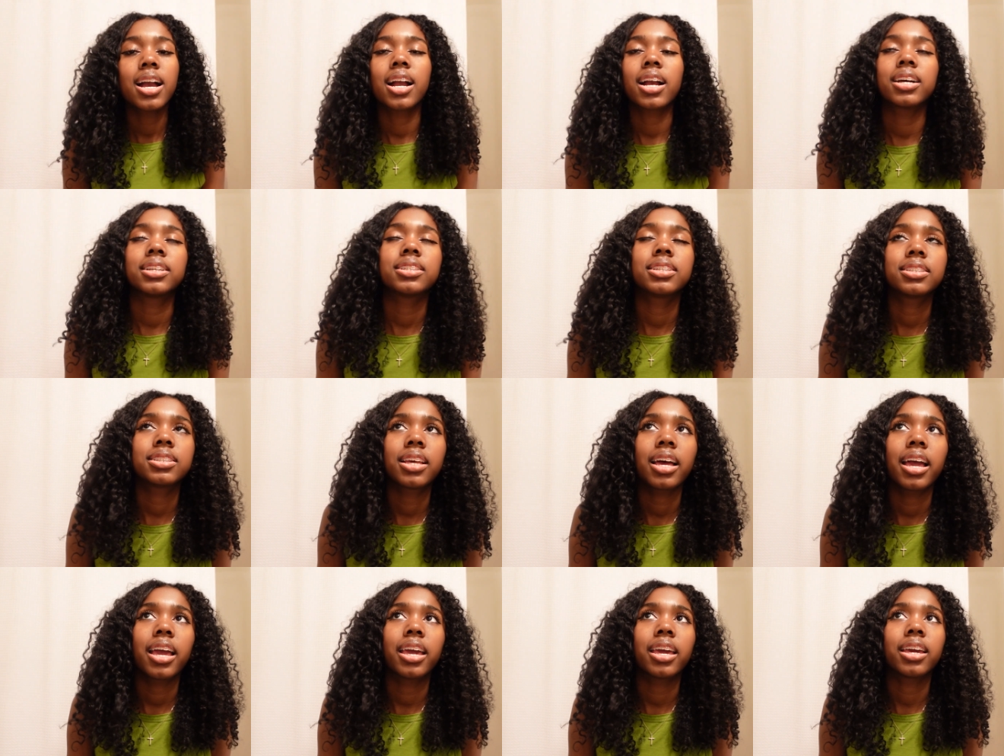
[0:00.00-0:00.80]
Cause it's
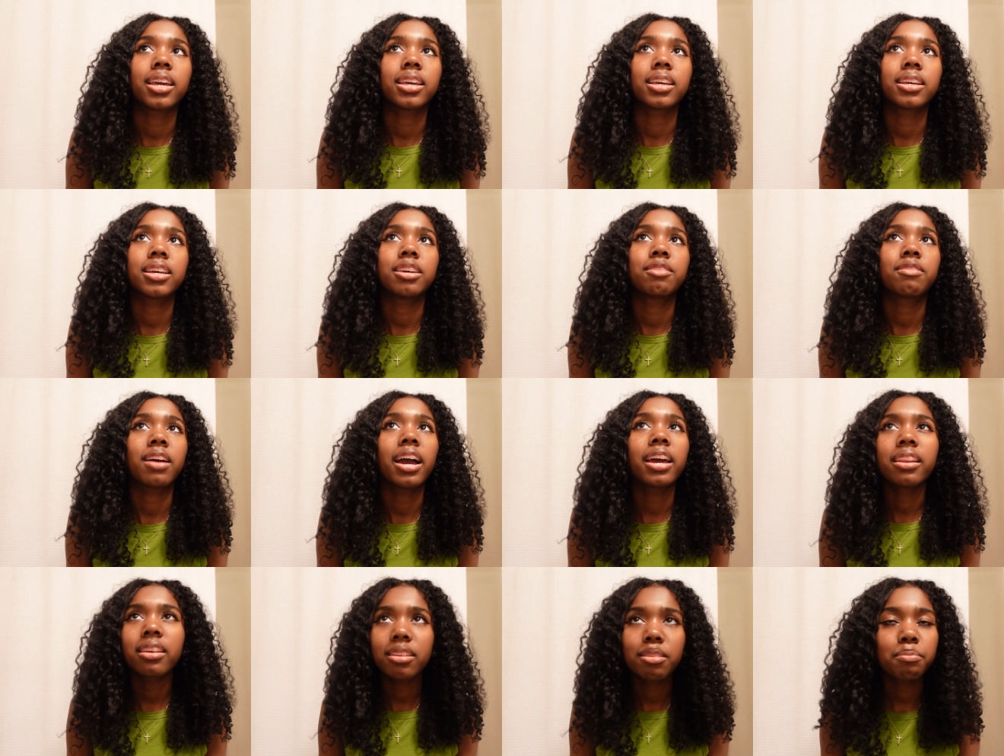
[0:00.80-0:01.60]
like if
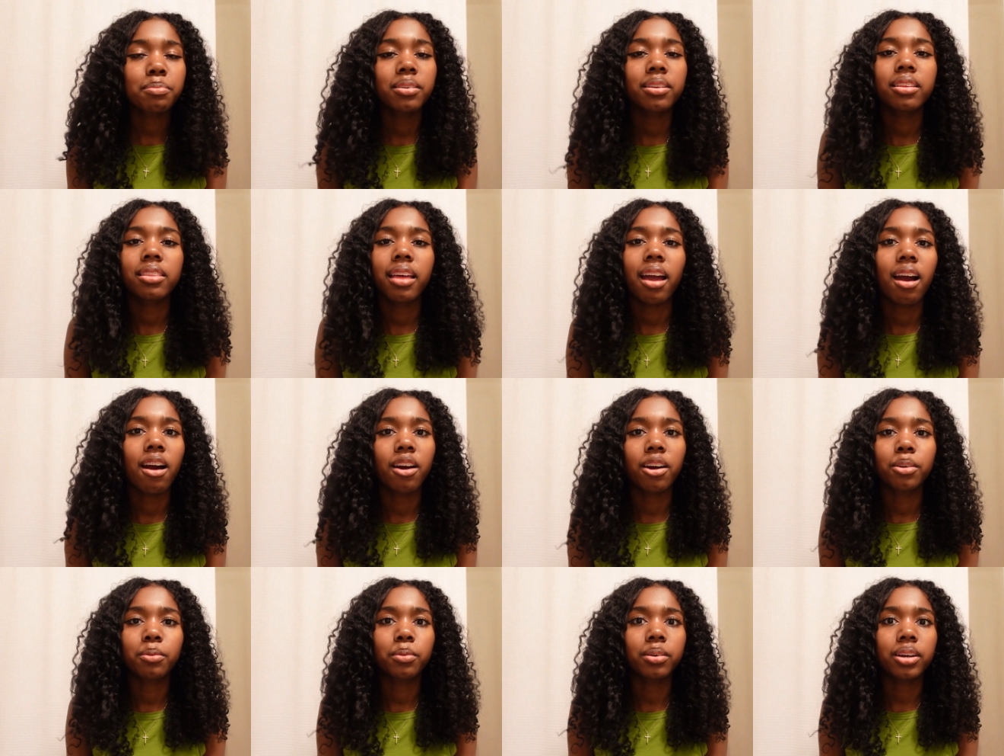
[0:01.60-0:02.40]
I didn't put in that
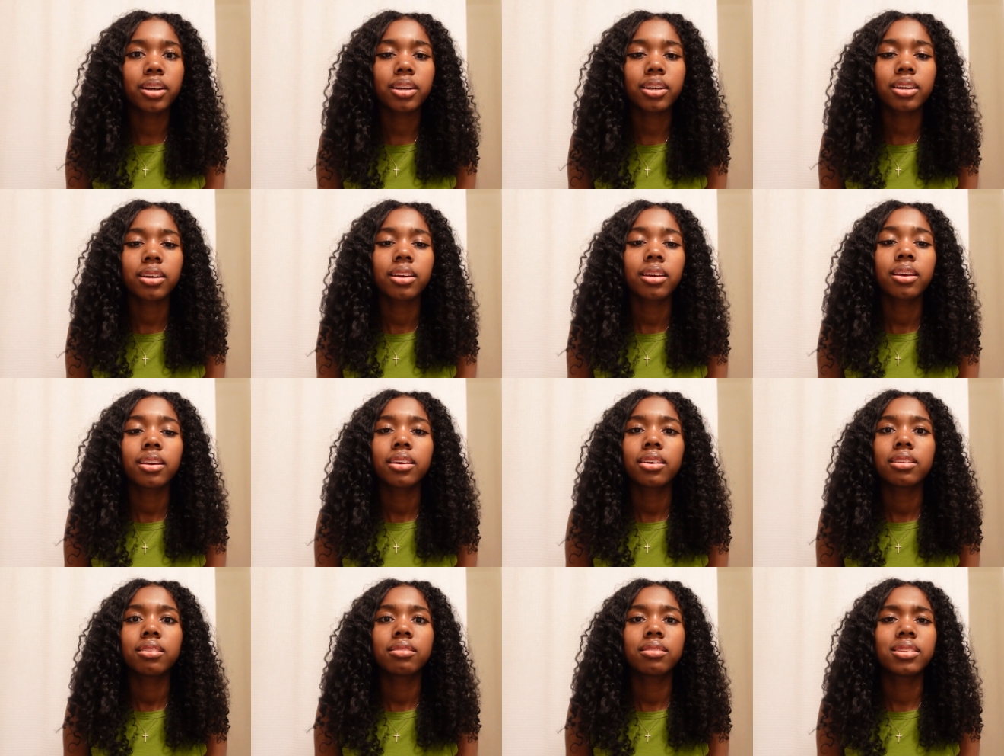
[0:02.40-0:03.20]
hard work,
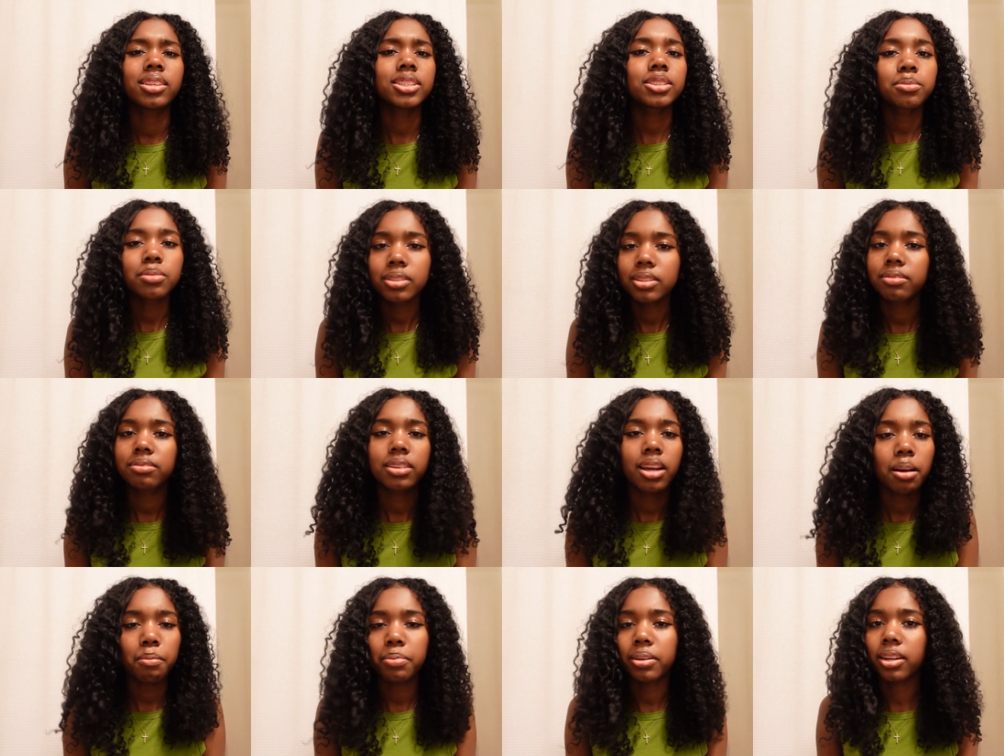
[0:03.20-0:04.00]
this would have
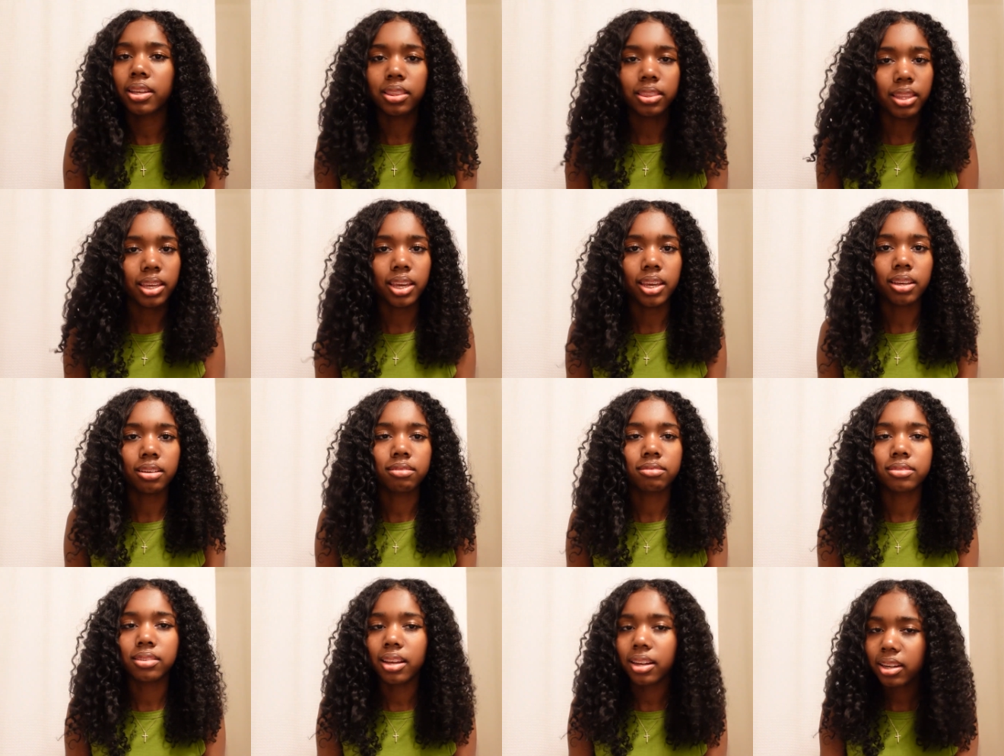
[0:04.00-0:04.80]
not been a thing.
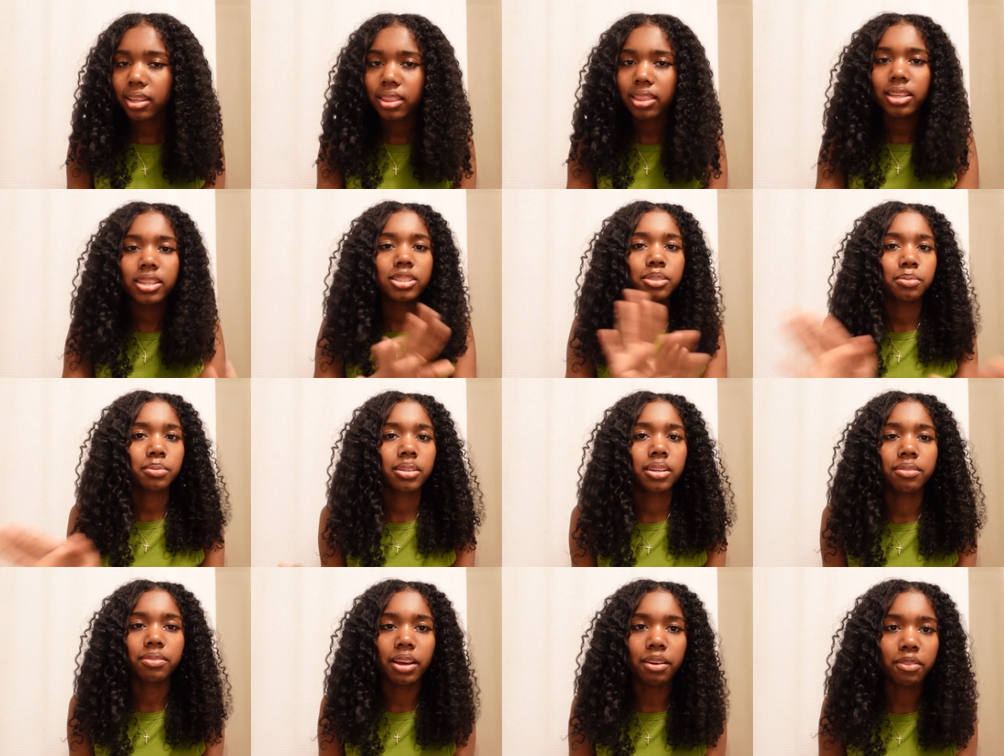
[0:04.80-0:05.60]
None of this
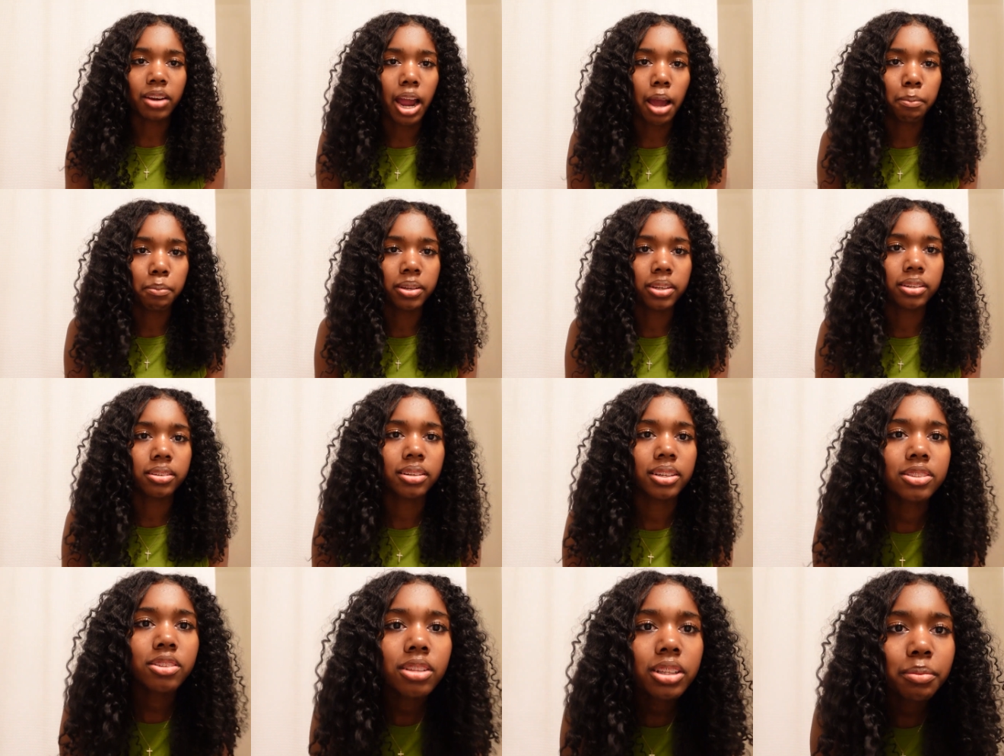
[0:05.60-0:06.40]
would have ever happened.
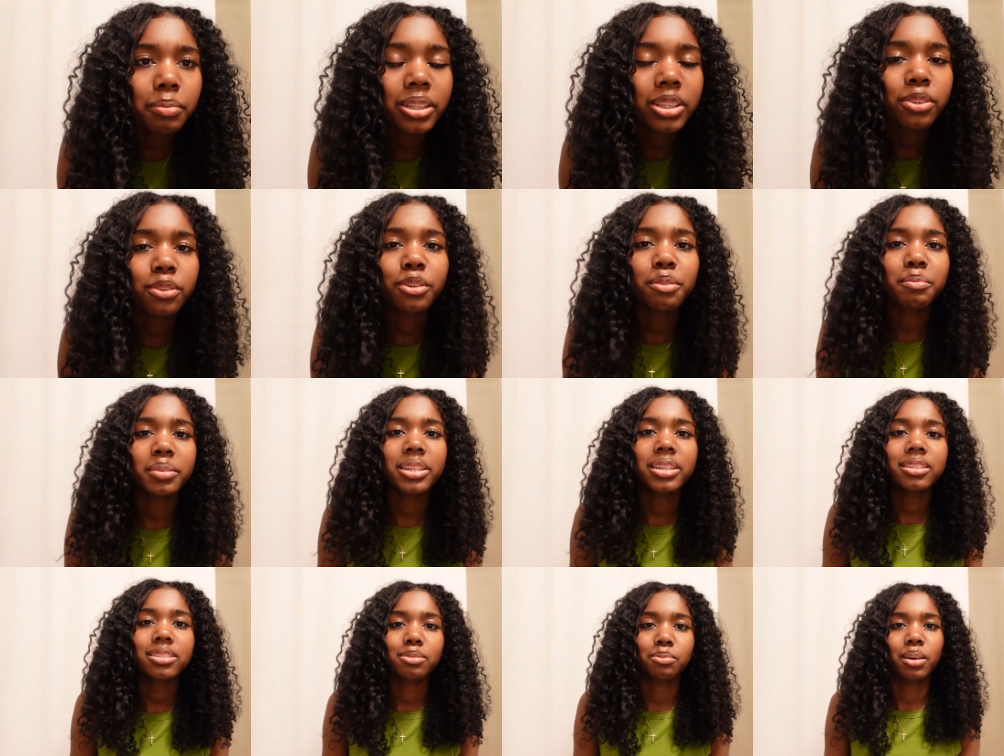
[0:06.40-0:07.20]
It's only been three
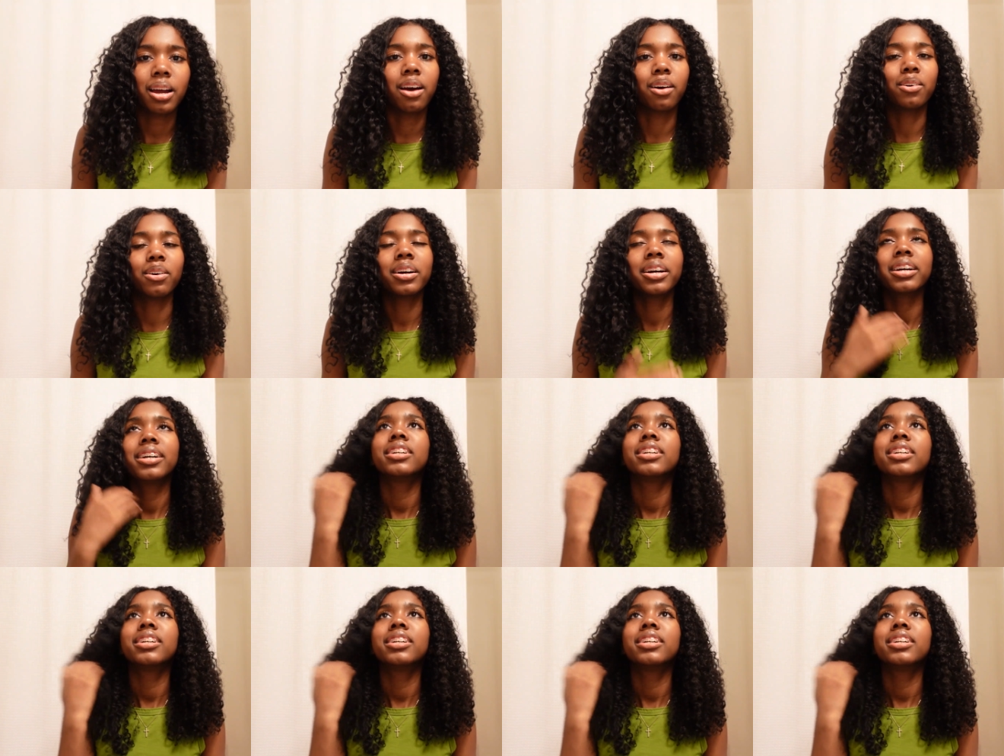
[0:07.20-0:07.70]
minutes, wow.